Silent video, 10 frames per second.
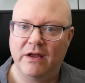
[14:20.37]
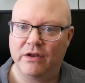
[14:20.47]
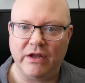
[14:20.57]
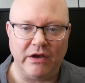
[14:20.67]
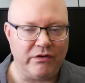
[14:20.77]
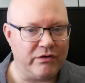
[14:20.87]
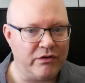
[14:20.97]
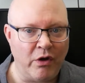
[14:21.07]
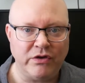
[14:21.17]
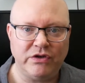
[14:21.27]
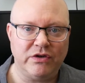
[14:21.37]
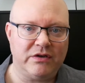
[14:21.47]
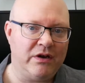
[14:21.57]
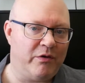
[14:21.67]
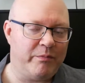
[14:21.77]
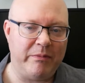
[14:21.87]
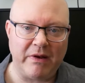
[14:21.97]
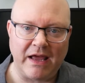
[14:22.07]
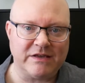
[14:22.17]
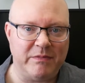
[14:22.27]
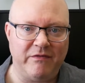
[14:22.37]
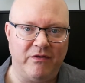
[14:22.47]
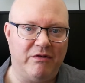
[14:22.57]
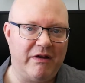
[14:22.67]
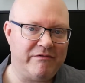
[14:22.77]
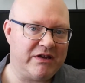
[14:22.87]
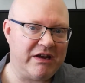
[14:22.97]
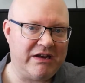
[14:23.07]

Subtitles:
They're not just, people ask me can